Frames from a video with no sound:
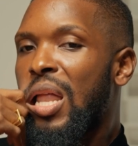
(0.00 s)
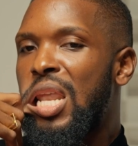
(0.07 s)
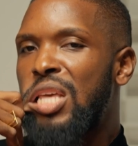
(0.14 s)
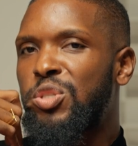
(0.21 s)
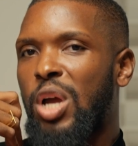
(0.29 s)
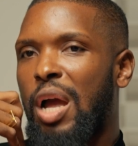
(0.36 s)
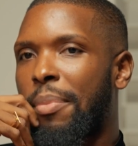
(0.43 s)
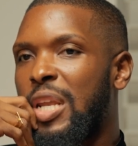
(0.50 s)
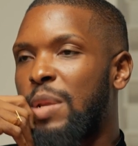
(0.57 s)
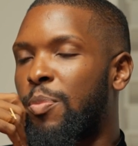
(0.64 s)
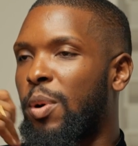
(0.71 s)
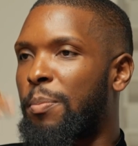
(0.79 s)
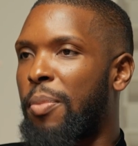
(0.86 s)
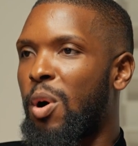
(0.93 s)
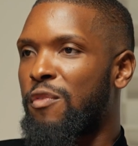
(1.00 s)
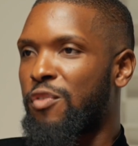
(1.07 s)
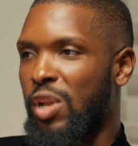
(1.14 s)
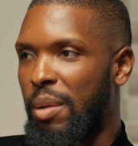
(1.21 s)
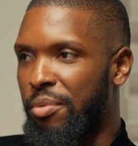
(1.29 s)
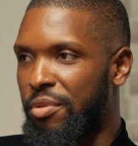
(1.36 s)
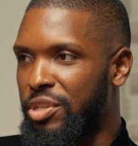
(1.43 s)
Let's talk about the power of
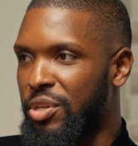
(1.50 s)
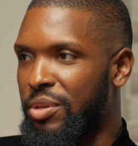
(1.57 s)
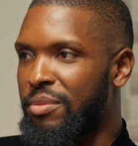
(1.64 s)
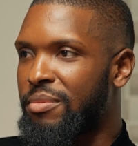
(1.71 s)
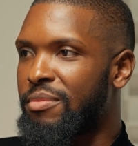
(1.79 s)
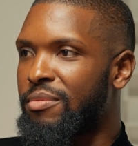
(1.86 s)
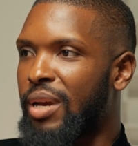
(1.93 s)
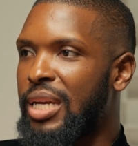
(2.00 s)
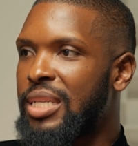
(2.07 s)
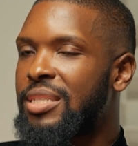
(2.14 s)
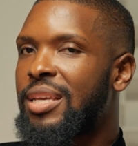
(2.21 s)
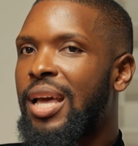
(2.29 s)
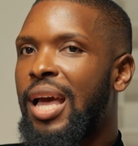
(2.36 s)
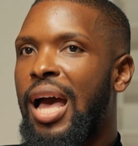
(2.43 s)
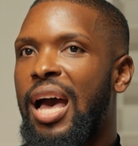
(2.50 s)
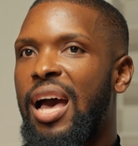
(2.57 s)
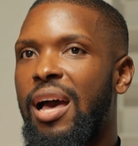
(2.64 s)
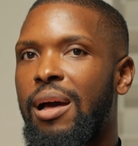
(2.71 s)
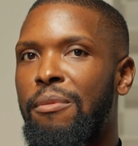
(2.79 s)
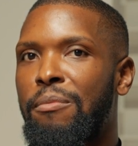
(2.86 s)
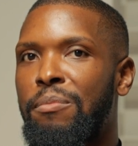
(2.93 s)
collaboration, right?
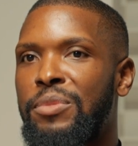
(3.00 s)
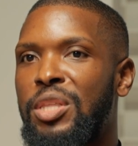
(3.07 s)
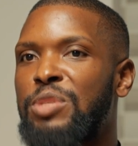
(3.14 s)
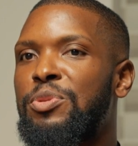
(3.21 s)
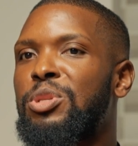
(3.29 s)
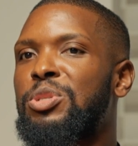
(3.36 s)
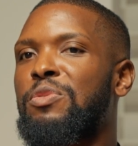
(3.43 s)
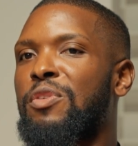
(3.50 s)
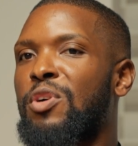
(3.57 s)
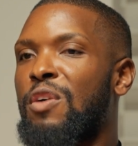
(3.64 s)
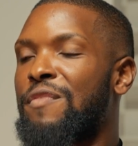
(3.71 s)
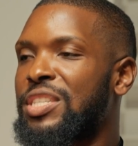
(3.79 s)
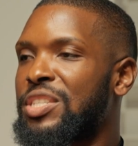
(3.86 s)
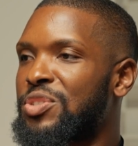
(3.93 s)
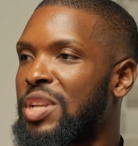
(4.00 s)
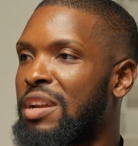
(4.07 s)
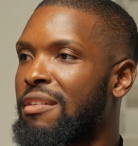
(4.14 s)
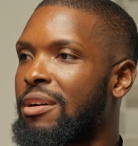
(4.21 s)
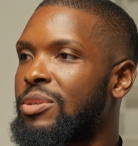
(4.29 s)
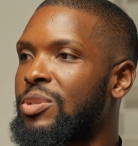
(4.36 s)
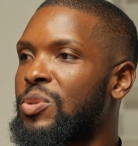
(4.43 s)
There's been lots of conversation
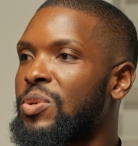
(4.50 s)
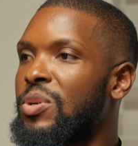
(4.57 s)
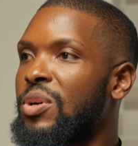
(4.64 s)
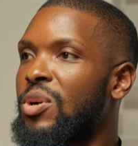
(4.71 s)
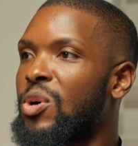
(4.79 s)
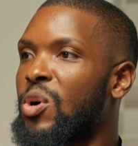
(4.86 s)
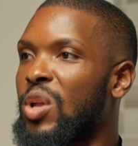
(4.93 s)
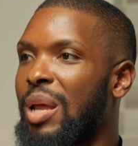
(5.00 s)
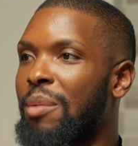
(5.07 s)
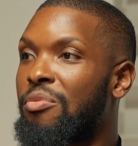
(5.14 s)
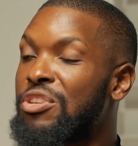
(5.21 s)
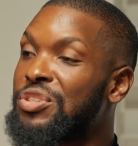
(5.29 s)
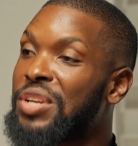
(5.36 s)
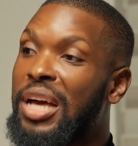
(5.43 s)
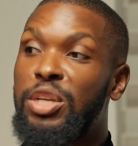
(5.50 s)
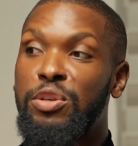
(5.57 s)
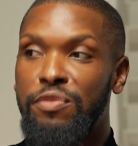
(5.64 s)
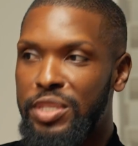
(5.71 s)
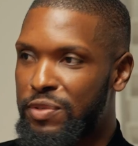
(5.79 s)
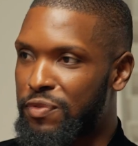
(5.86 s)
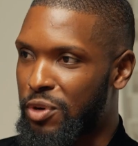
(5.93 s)
around collaboration and the
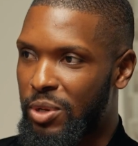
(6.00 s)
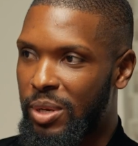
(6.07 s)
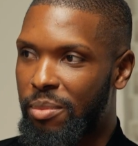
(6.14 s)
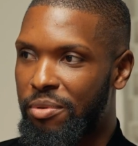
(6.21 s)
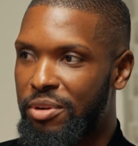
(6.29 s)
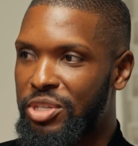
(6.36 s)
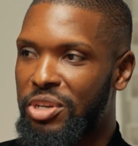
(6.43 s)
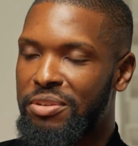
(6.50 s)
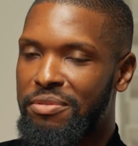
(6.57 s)
reason for collaboration,